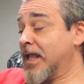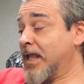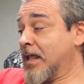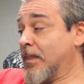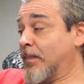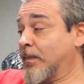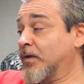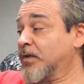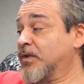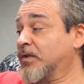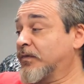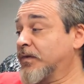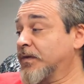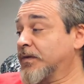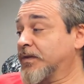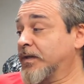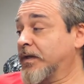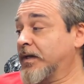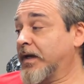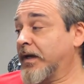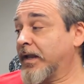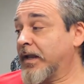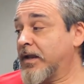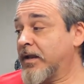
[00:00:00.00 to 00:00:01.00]
in this
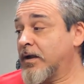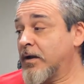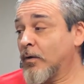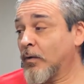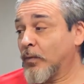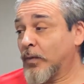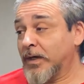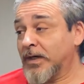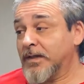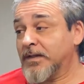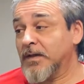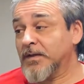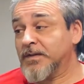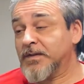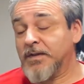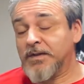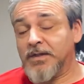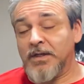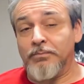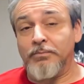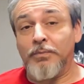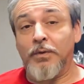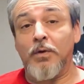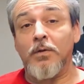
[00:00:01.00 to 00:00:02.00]
vicinity here, what it does is
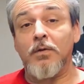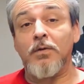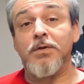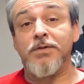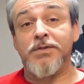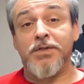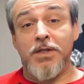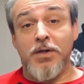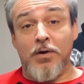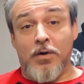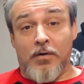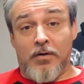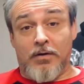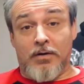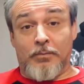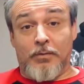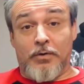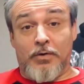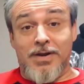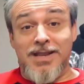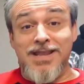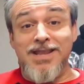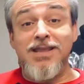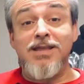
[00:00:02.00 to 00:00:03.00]
it pulls the
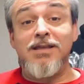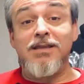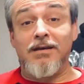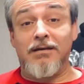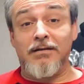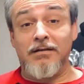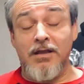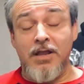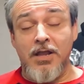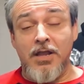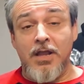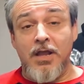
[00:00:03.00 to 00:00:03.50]
armor in